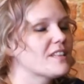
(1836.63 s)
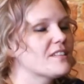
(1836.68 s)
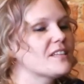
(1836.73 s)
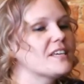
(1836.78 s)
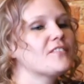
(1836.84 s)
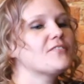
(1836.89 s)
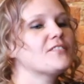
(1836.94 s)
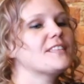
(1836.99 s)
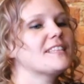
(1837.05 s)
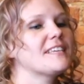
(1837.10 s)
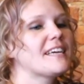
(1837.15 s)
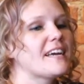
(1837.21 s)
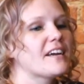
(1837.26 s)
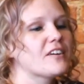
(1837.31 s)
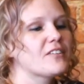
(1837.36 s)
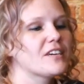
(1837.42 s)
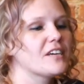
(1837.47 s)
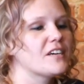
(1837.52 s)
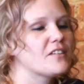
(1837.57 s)
live in the
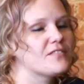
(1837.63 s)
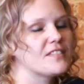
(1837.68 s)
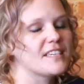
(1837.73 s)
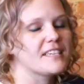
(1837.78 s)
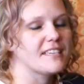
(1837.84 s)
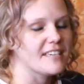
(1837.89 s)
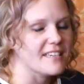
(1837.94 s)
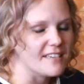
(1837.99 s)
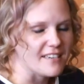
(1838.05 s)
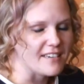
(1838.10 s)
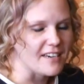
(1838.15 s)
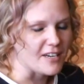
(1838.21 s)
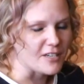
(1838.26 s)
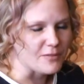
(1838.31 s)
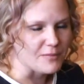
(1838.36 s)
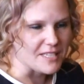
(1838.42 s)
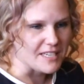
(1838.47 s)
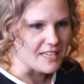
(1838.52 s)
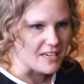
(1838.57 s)
era of the gig
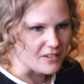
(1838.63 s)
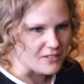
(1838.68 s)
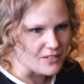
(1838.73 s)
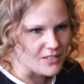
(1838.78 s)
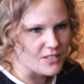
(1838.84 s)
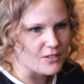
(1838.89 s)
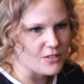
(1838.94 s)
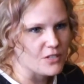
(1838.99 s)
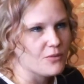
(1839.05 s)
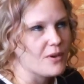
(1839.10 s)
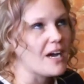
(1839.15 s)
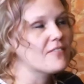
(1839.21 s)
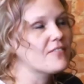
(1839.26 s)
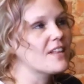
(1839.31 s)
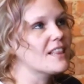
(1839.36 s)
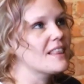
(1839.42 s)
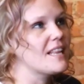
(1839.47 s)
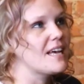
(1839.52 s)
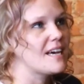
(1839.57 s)
economy yeah, now, right. so you have
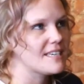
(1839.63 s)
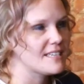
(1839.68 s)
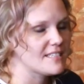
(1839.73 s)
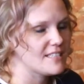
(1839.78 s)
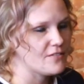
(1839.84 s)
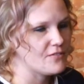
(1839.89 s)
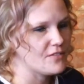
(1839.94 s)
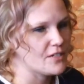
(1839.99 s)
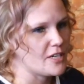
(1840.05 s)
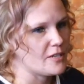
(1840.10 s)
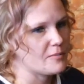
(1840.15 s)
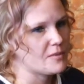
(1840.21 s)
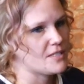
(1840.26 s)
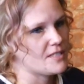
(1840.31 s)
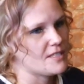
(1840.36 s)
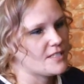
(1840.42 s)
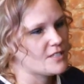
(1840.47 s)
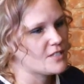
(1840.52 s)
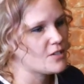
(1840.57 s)
a lot of different mm-hmm.
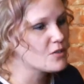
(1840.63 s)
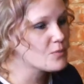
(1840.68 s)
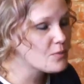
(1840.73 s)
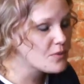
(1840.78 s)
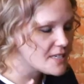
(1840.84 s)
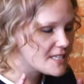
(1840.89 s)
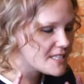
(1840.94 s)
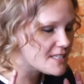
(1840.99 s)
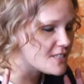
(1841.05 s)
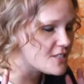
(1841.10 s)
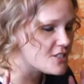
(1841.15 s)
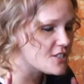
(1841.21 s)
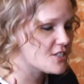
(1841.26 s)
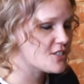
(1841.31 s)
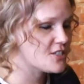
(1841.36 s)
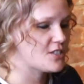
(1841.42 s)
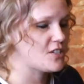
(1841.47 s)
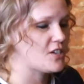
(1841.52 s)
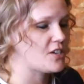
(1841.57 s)
options. Mm-hmm. So the point and, is to
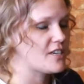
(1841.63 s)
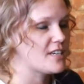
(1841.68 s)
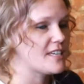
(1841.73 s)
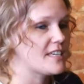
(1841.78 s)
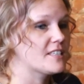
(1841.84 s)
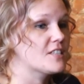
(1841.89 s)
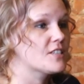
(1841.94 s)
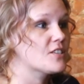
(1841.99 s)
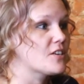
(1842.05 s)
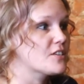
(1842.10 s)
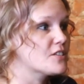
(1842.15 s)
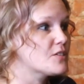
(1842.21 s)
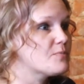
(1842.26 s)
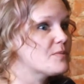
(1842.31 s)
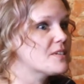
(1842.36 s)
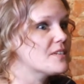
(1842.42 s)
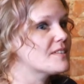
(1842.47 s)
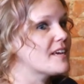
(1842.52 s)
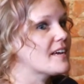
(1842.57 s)
just start and start to
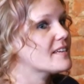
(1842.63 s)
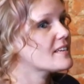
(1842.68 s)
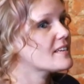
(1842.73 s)
build that.